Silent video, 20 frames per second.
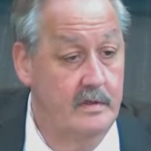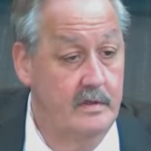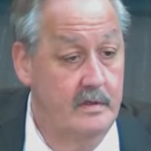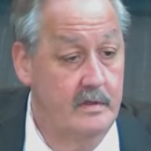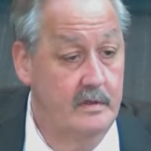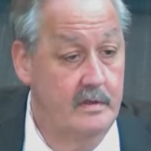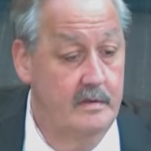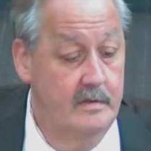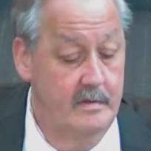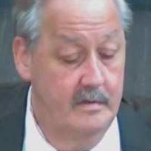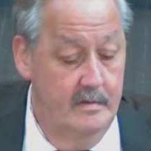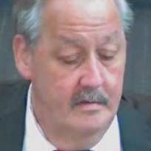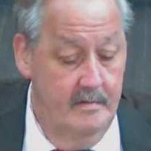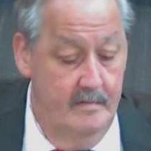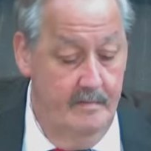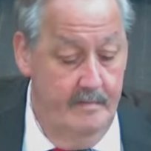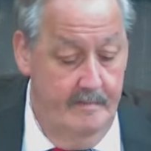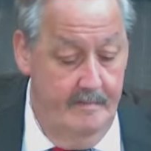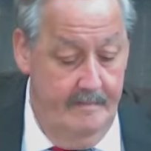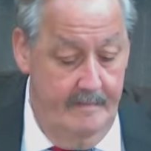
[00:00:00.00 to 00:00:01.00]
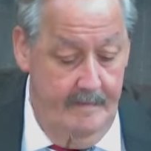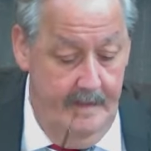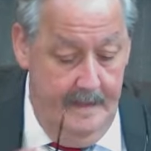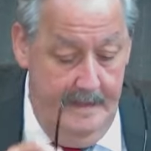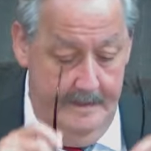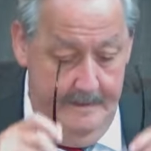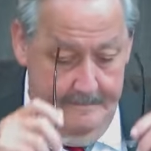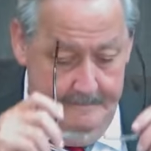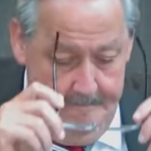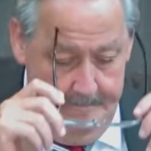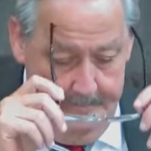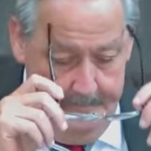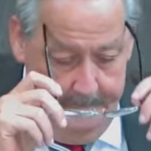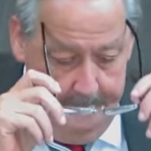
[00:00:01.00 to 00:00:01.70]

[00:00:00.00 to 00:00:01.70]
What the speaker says: (silence)